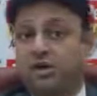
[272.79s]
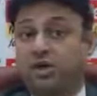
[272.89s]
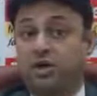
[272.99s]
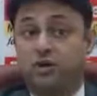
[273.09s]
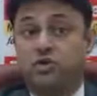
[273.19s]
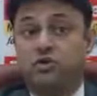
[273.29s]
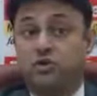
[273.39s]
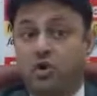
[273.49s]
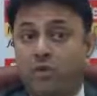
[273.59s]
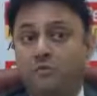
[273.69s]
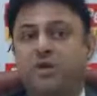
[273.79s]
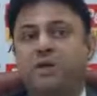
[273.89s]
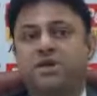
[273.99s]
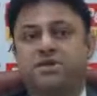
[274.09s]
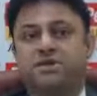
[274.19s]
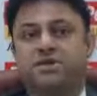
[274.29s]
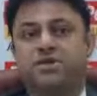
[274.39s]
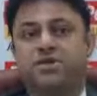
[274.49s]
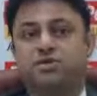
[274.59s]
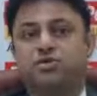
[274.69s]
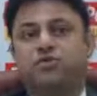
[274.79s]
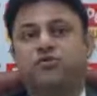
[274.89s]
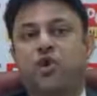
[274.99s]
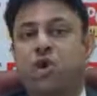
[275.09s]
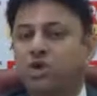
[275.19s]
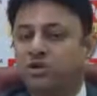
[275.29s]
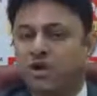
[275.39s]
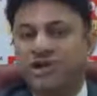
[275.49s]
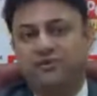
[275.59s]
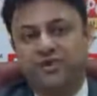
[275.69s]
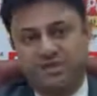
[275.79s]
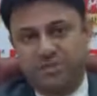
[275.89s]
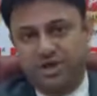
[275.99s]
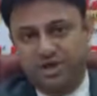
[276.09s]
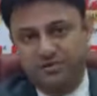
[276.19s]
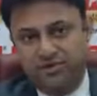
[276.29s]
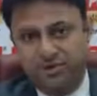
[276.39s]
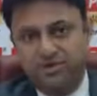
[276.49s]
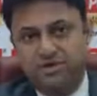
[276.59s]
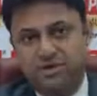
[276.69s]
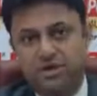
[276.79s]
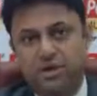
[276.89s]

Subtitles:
It also optimizes the use of all three investment levers